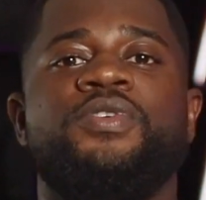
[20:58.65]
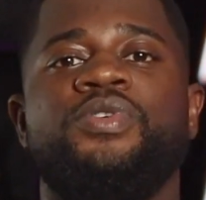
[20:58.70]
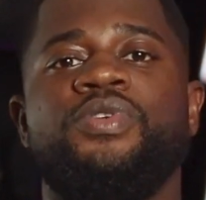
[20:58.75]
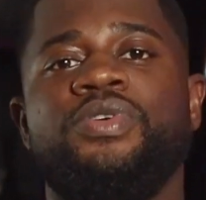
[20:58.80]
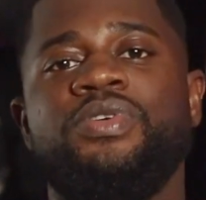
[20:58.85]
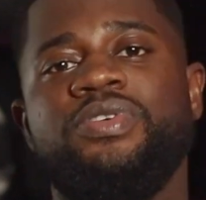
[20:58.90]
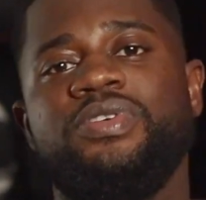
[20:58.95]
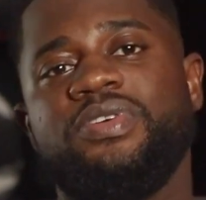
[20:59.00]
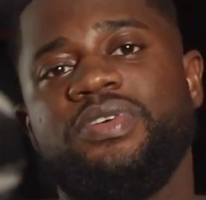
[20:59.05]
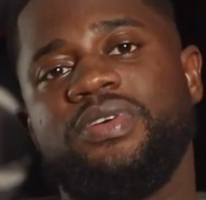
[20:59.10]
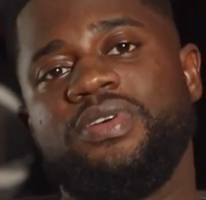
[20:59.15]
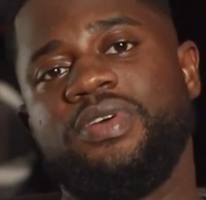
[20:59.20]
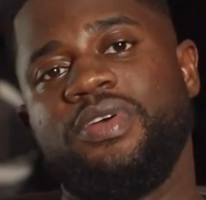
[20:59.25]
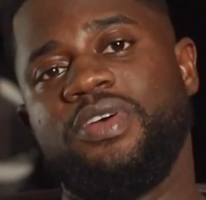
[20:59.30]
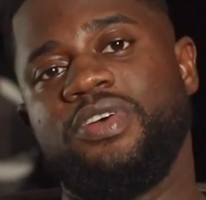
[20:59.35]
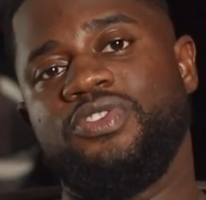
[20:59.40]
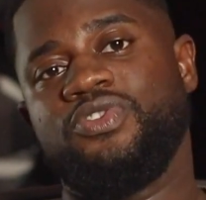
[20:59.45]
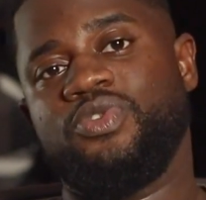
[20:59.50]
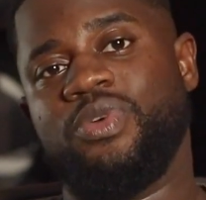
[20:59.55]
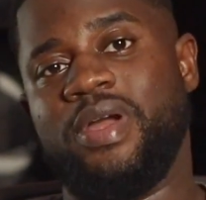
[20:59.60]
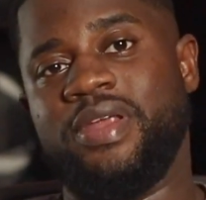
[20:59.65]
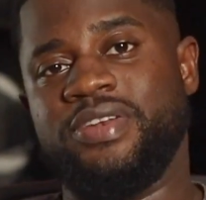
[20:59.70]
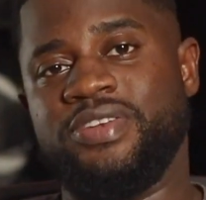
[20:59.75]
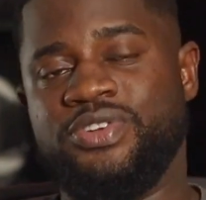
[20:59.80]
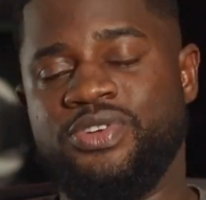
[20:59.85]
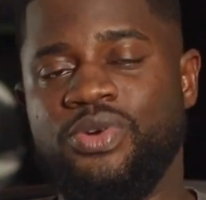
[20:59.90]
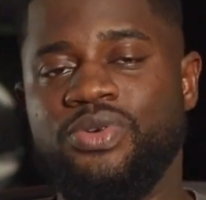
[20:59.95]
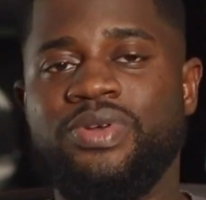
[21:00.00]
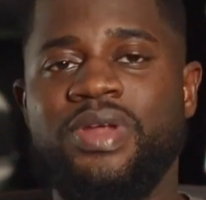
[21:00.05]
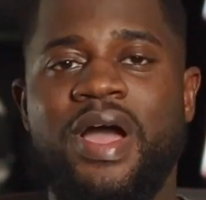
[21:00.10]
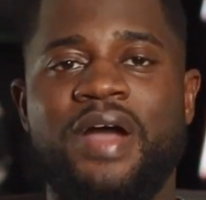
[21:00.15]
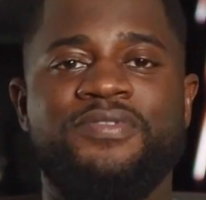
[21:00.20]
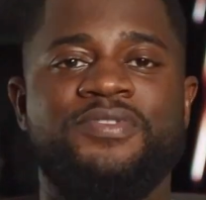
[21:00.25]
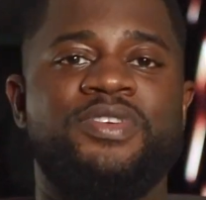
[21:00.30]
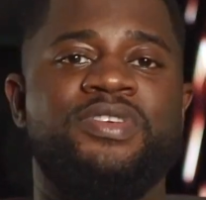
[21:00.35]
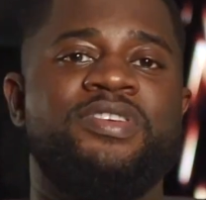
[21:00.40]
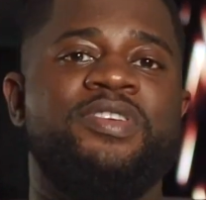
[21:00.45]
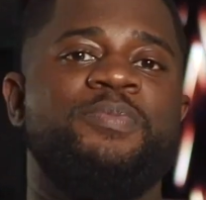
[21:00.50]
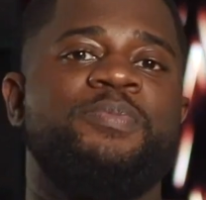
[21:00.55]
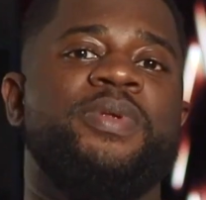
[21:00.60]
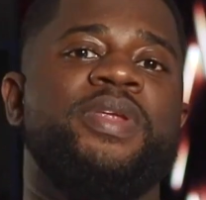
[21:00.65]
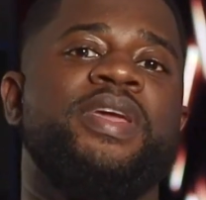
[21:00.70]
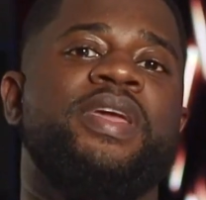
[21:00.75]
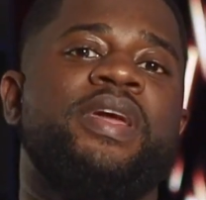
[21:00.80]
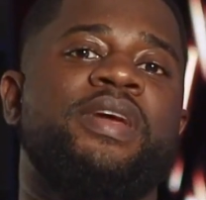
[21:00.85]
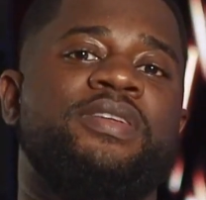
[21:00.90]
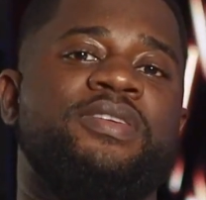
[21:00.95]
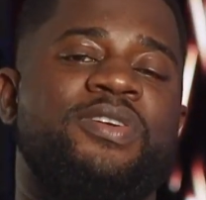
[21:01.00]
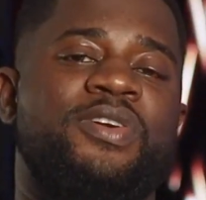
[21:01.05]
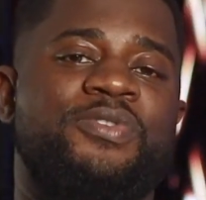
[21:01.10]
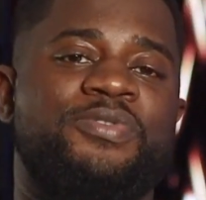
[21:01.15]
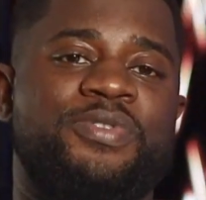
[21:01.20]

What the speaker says: code, so I don't have to duplicate